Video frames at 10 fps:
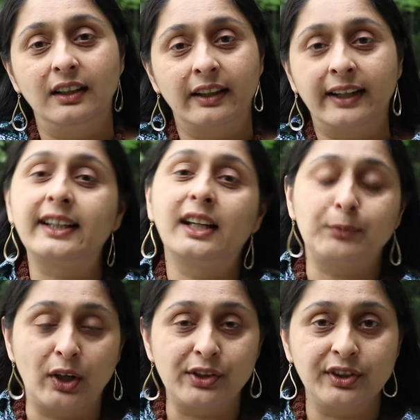get an
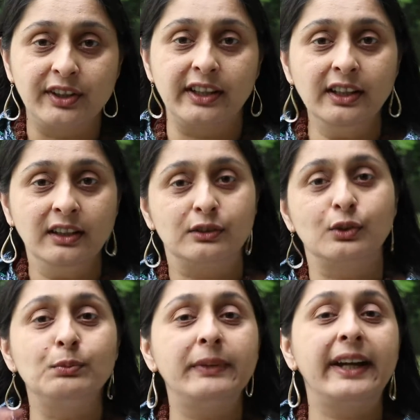opportunity to
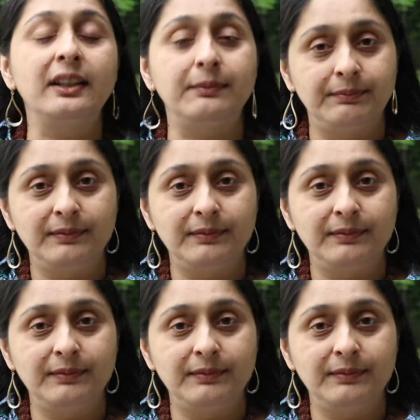do makeup.